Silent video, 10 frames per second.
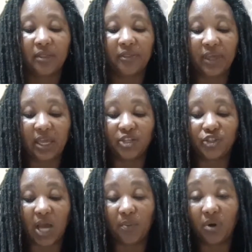The
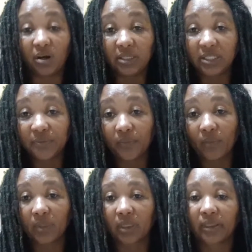Jamun
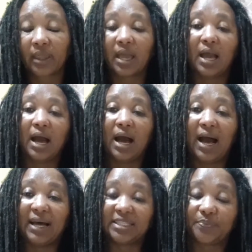
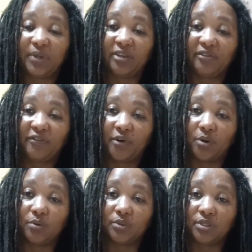has been
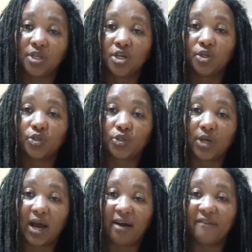found to
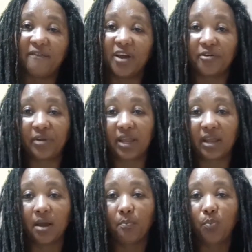have very
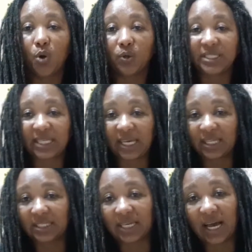
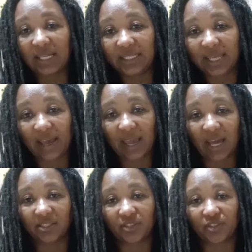potent
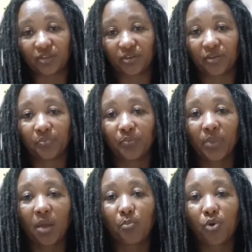anti-cancer
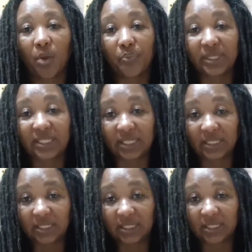
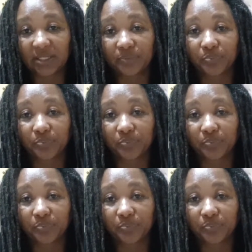properties,